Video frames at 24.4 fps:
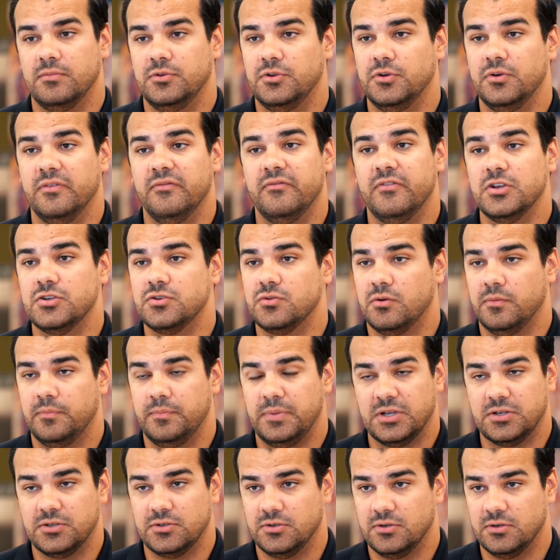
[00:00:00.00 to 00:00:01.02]
doing visual
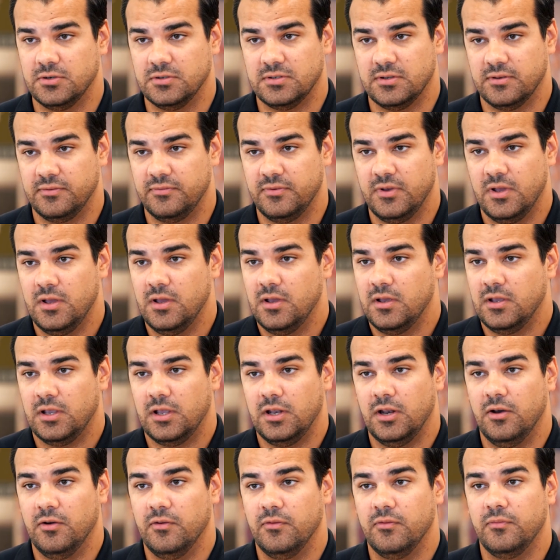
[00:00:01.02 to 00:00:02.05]
pictures of, you
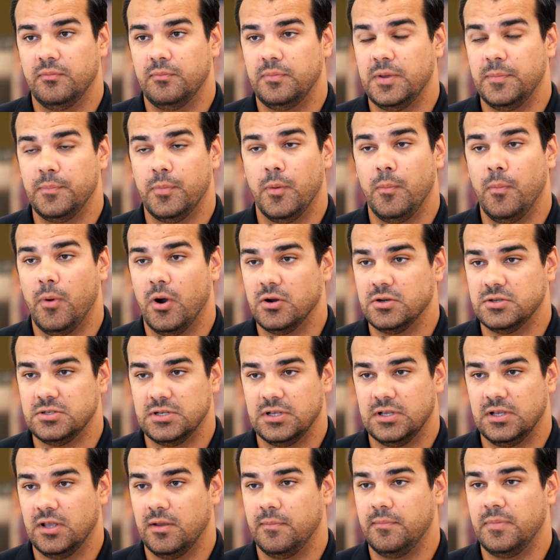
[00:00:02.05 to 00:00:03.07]
know, people
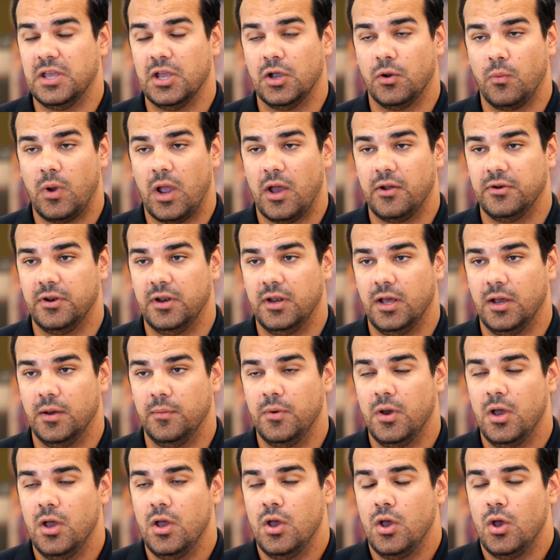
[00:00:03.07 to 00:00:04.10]
marching and being rounded up,